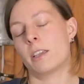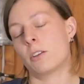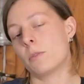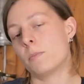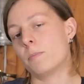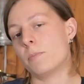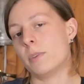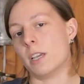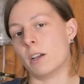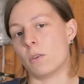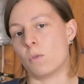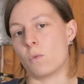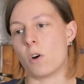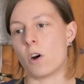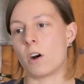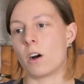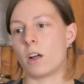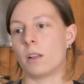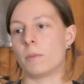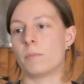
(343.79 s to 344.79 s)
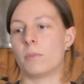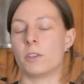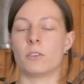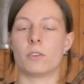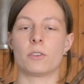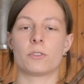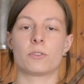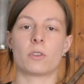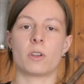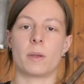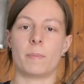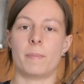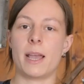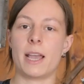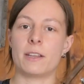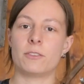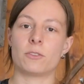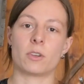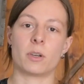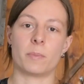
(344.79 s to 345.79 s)
could be a wall, but also a
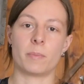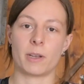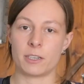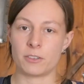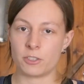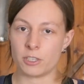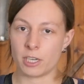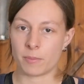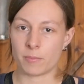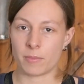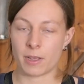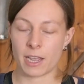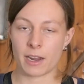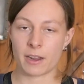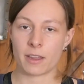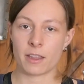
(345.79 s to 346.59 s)
mat or a punching bag,